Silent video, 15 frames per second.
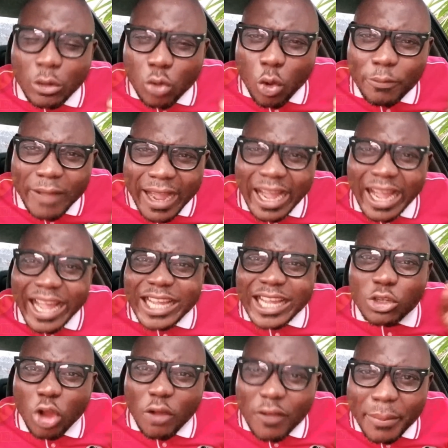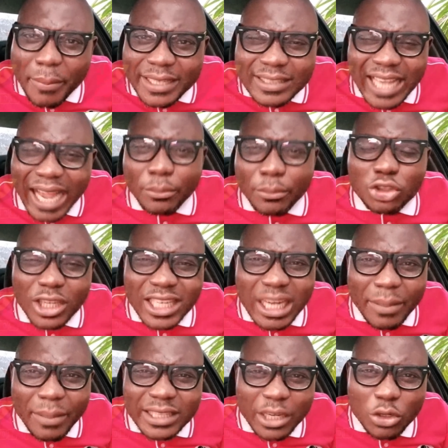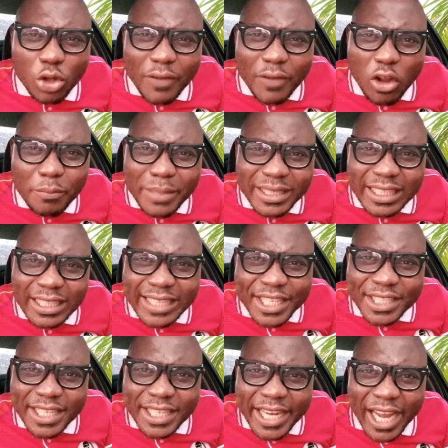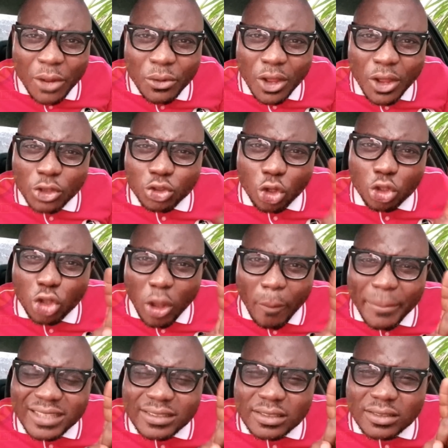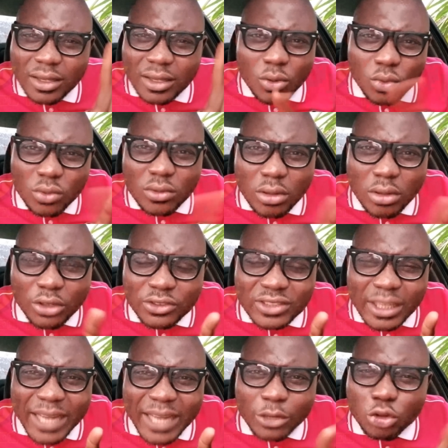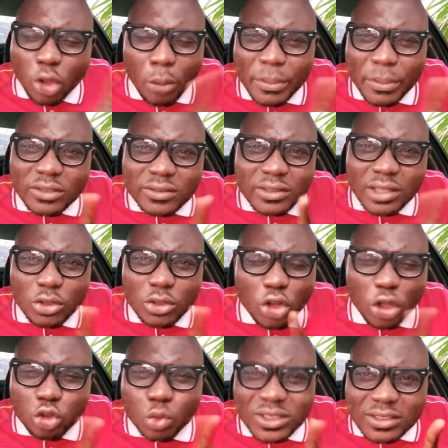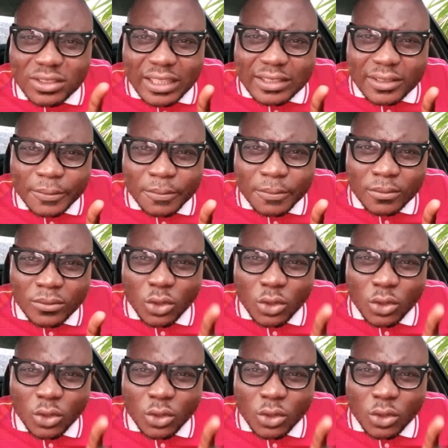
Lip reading: take over government. I'm not talking about taking over government in Nigeria, so don't misconcept that, don't twist it.